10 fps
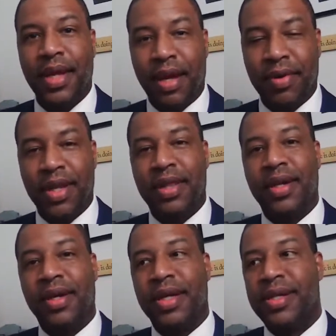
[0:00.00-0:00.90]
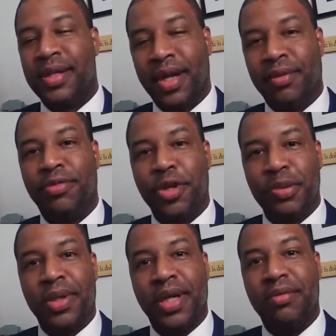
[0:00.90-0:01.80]
have healthcare that is
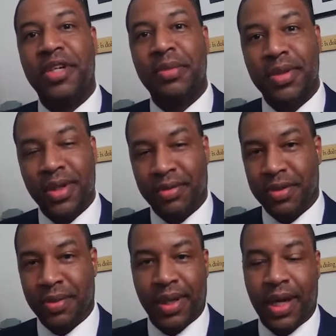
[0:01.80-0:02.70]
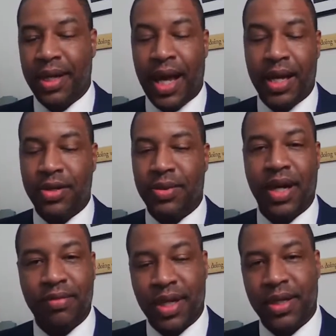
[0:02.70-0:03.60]
affordable and available to everyone. I don't
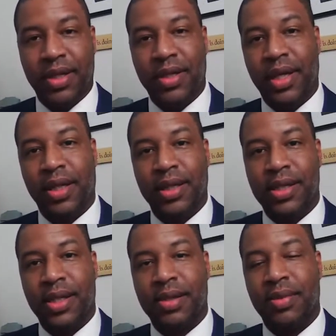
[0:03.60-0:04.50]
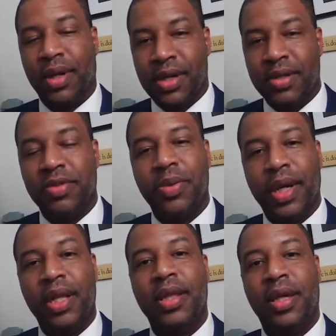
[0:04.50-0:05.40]
have that here in the United States because of the way
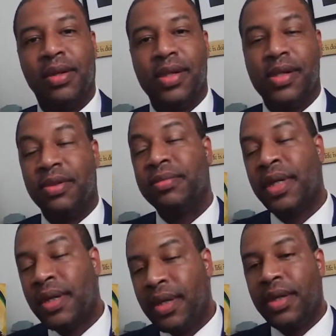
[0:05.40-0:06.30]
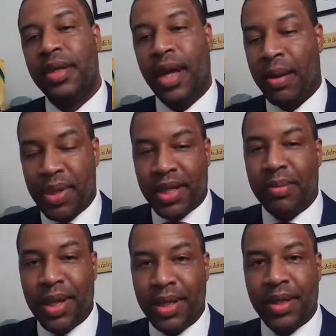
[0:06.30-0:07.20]
healthcare is. So I'm not
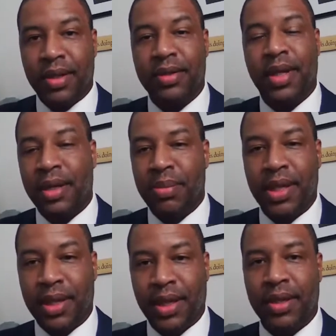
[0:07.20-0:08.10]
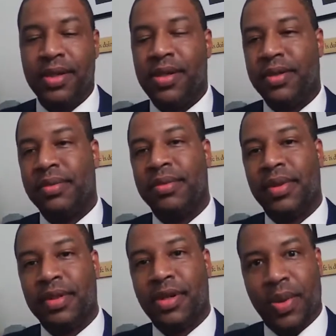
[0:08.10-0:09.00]
on Medicare and Medicaid.
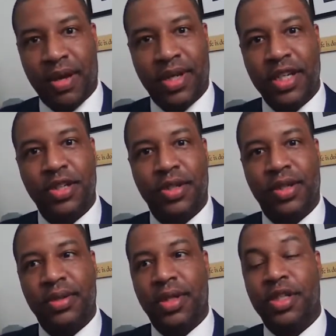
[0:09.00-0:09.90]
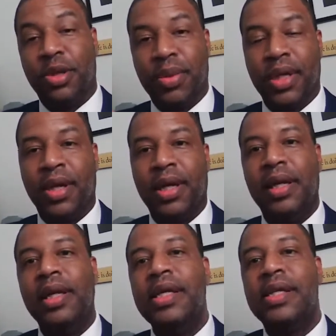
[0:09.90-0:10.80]
So we have an issue there. Jamaica at
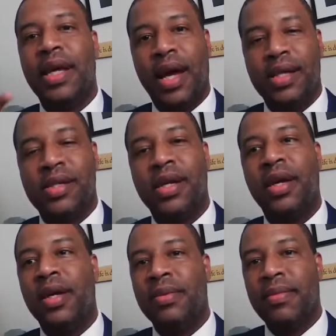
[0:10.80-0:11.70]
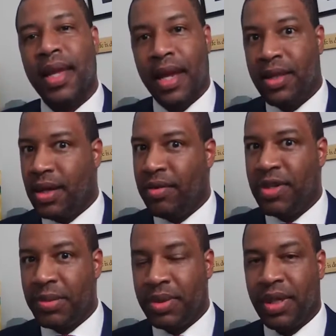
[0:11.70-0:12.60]
least has healthcare
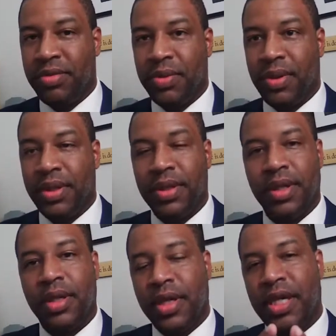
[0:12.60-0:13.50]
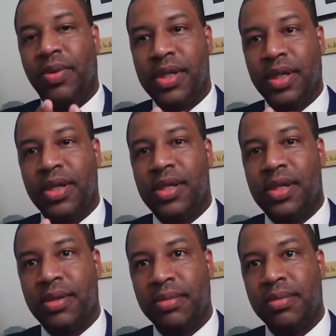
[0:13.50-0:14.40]
available to everyone. The key question
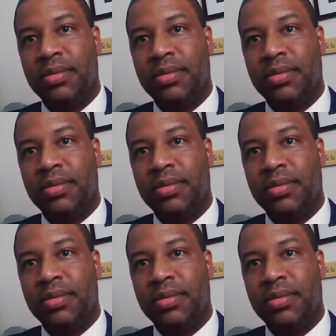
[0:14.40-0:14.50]
is,